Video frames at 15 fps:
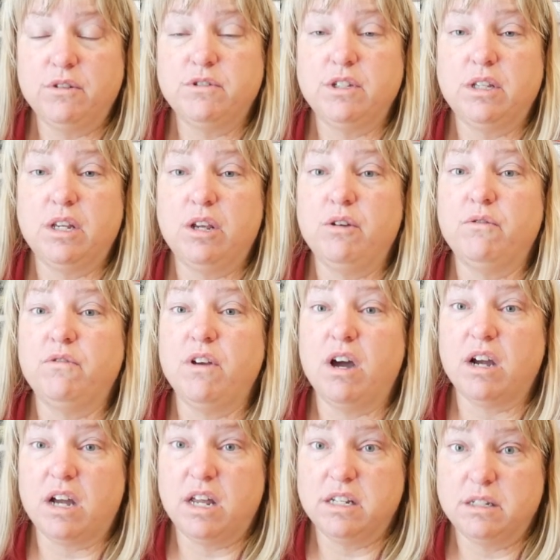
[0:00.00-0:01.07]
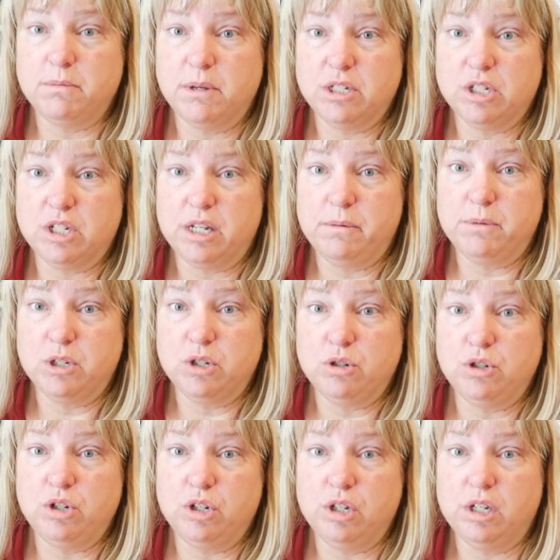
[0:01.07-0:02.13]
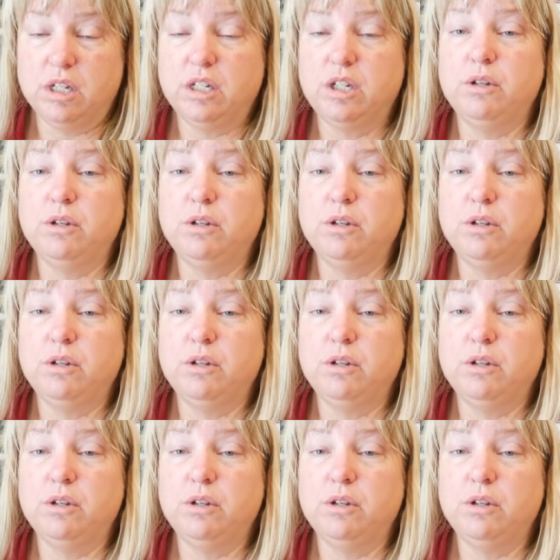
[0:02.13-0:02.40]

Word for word: You've, you've not got as much sleep as you should.